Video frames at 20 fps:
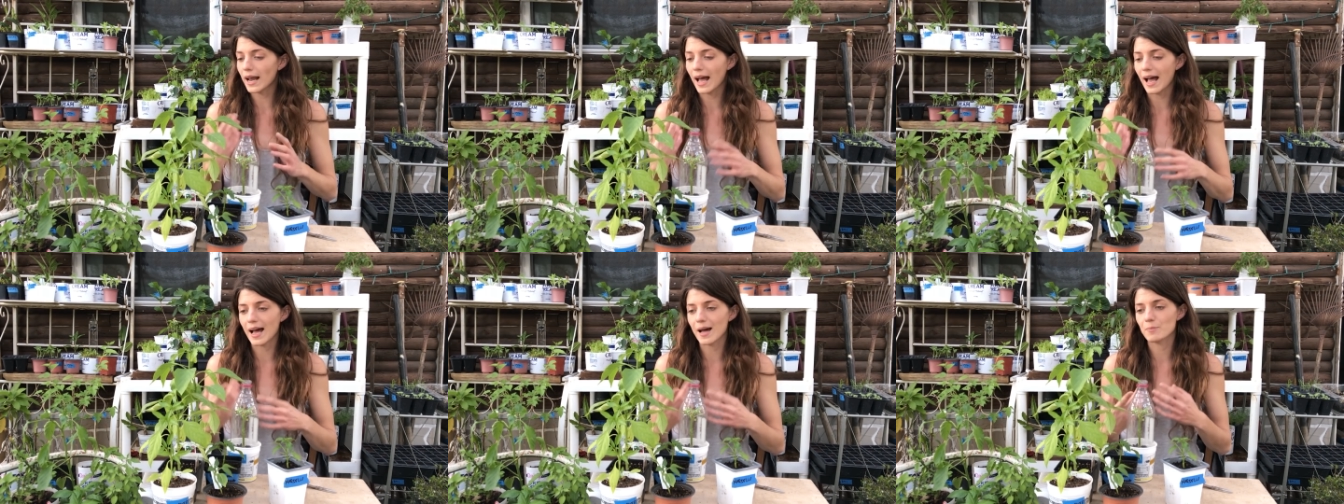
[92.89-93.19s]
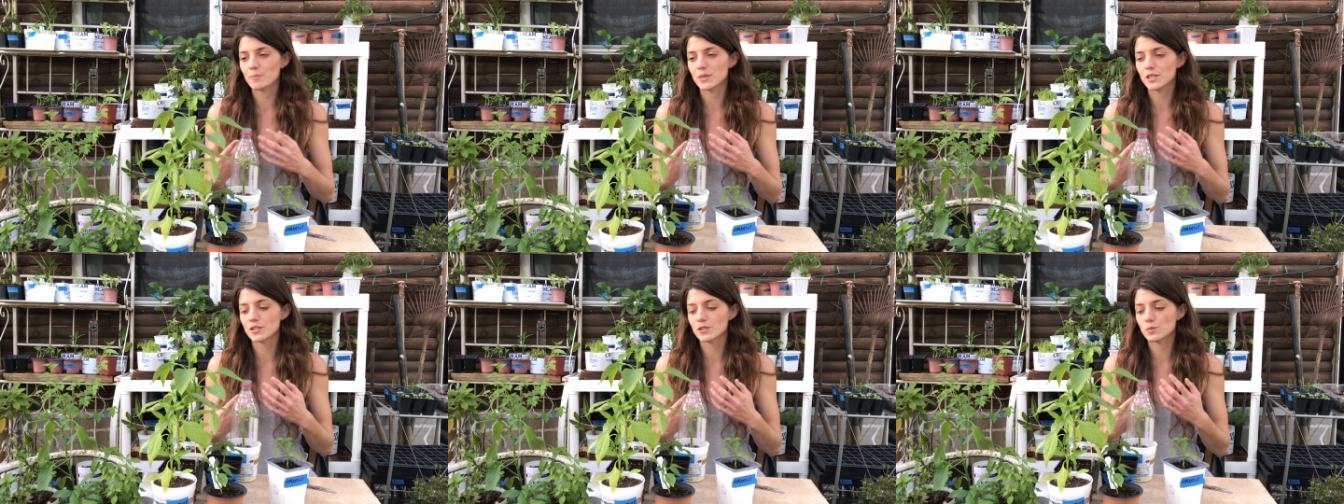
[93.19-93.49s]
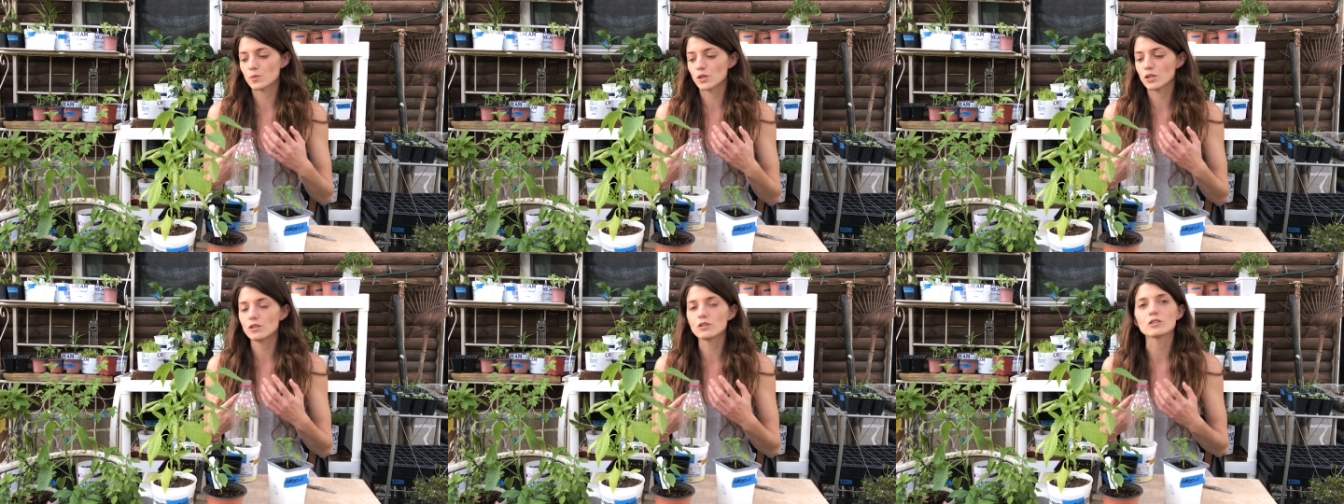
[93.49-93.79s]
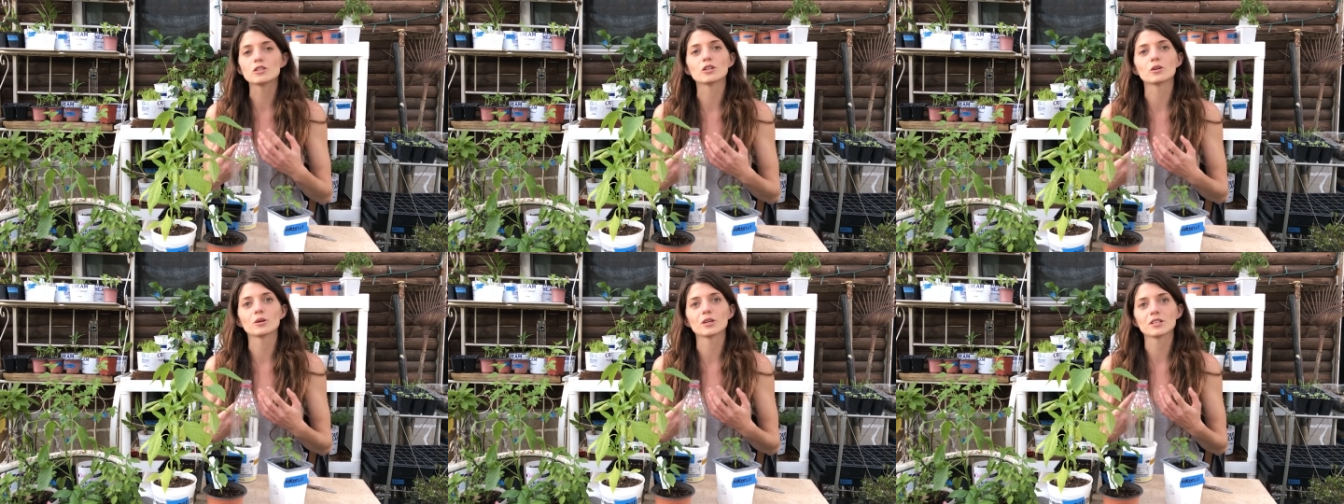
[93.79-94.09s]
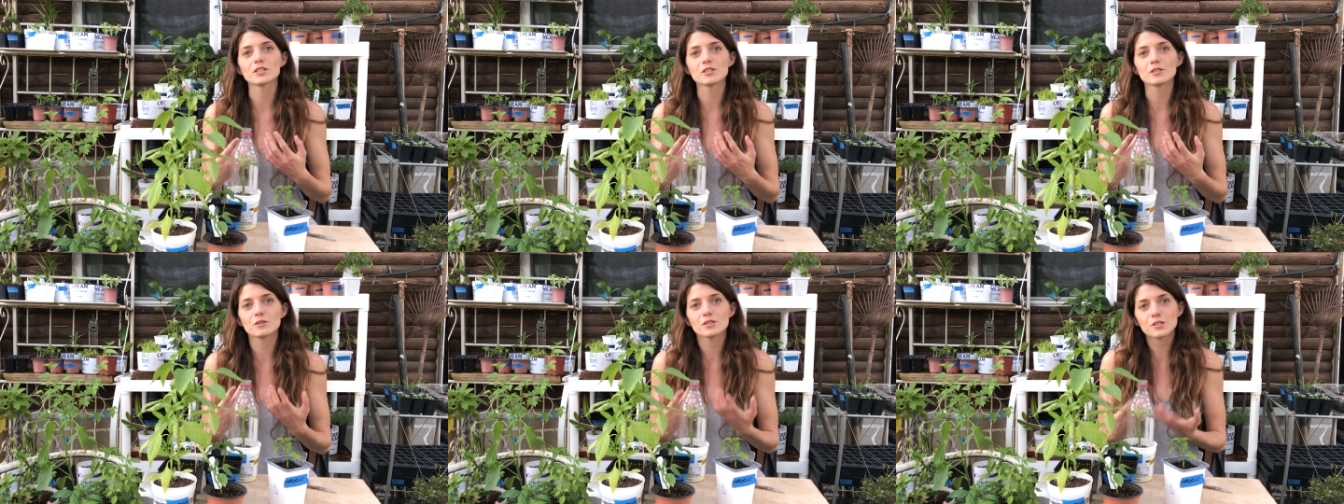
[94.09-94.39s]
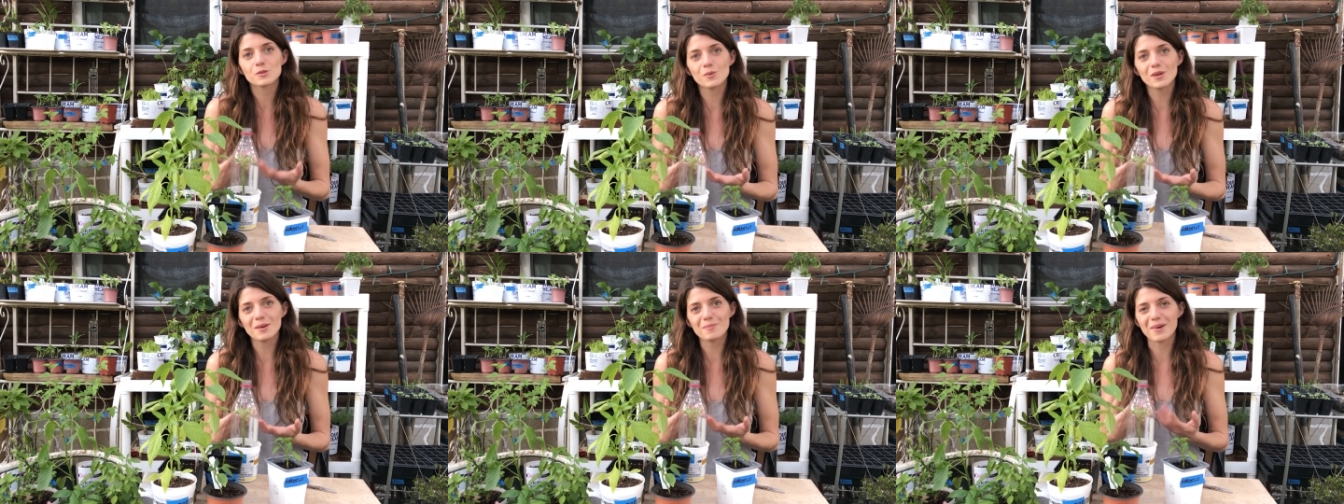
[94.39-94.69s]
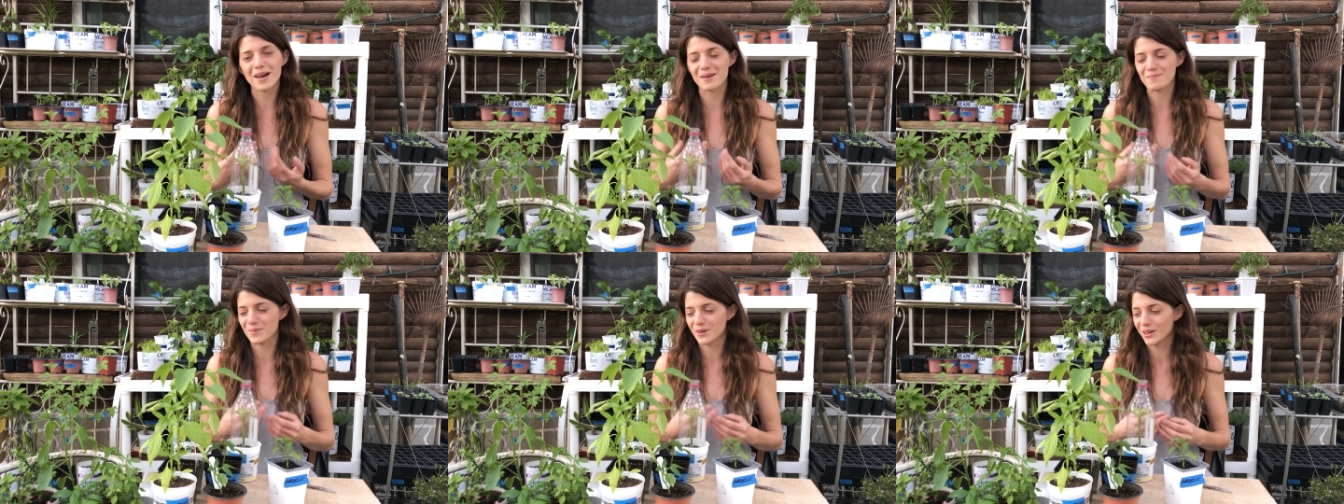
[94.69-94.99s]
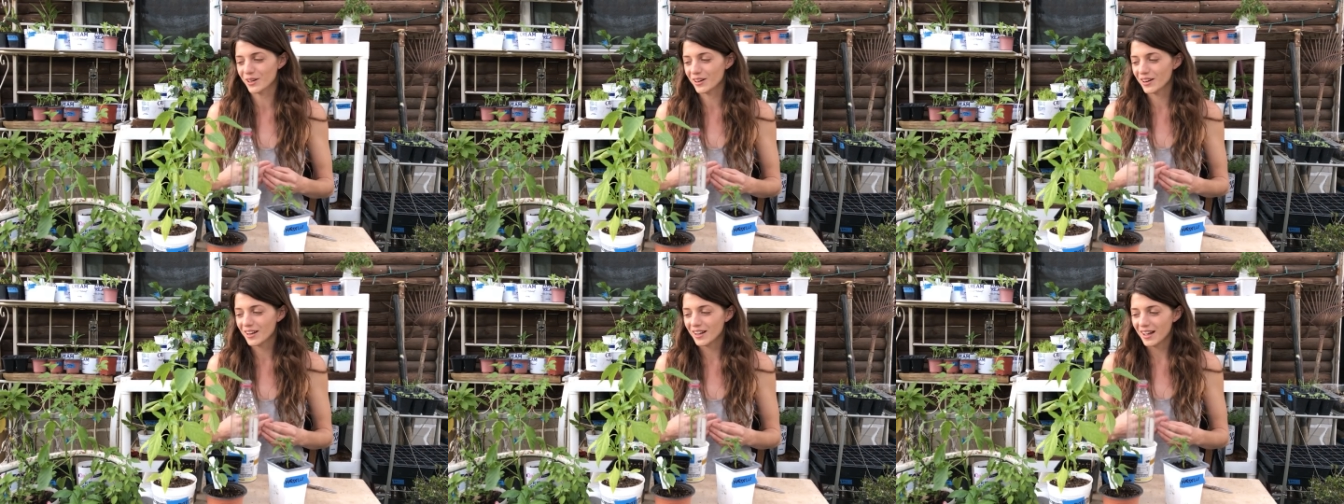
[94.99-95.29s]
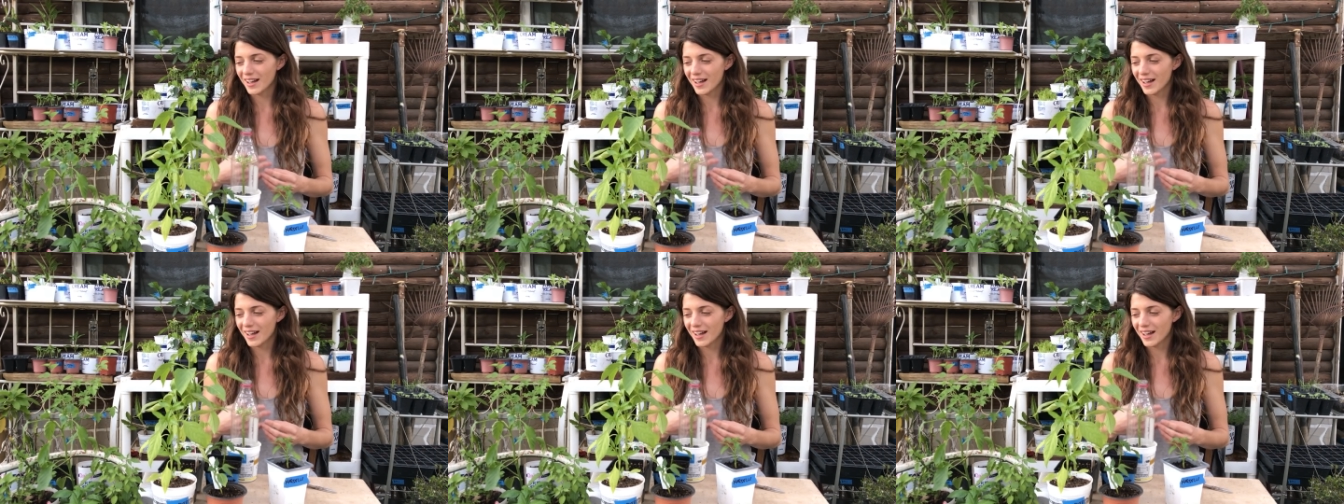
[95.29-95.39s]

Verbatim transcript: happens when you do it to a sweet pepper.